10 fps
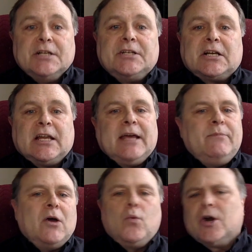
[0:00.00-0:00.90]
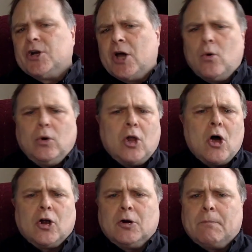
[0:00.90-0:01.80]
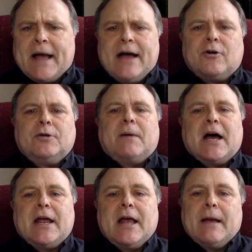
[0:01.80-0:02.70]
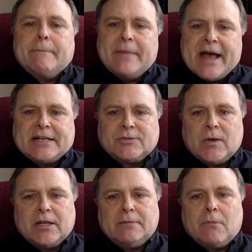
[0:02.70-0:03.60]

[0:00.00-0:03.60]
to claim that we're no longer bound by Maxwell and